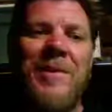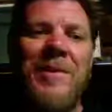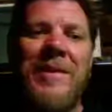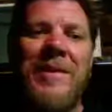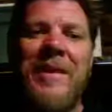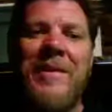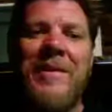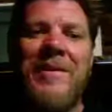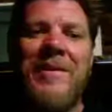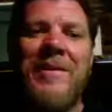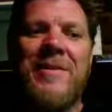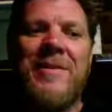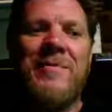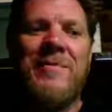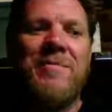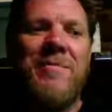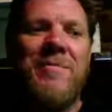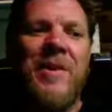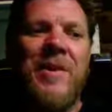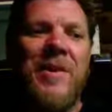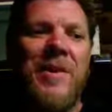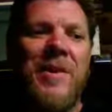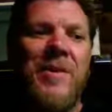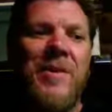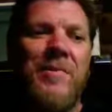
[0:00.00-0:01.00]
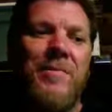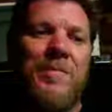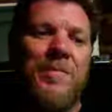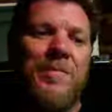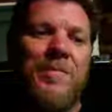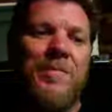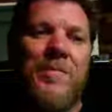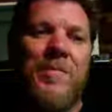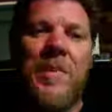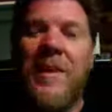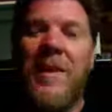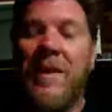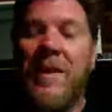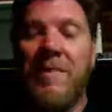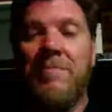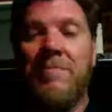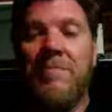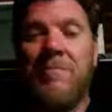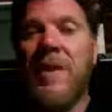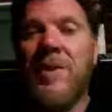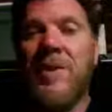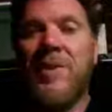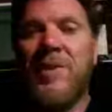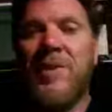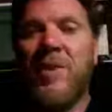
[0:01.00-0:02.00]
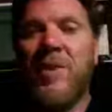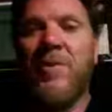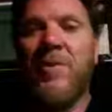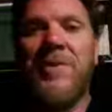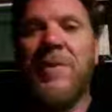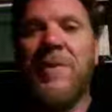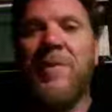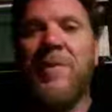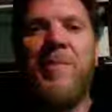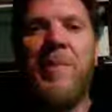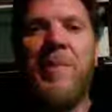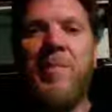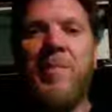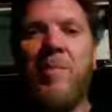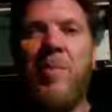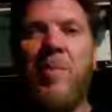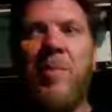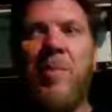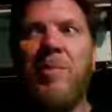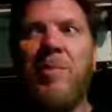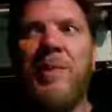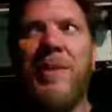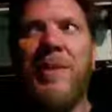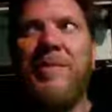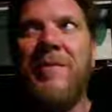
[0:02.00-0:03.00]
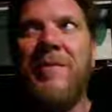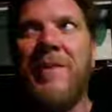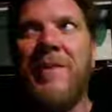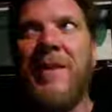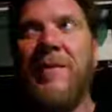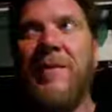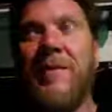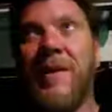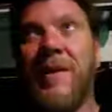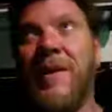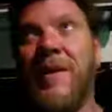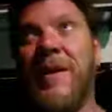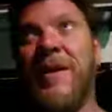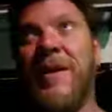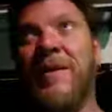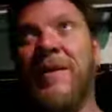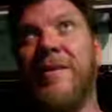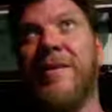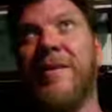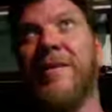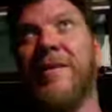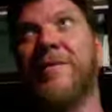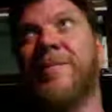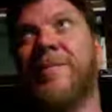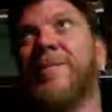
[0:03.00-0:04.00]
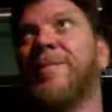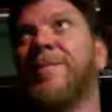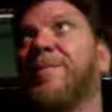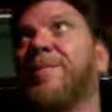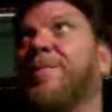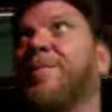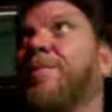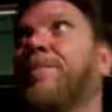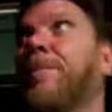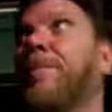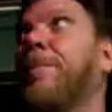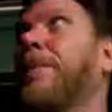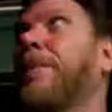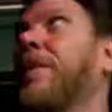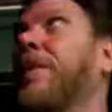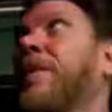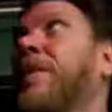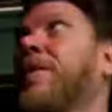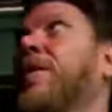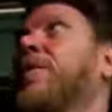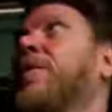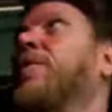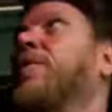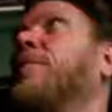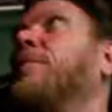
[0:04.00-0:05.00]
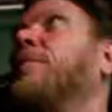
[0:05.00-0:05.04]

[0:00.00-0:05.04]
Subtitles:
It's, you know, it shows that people will believe anything, you know.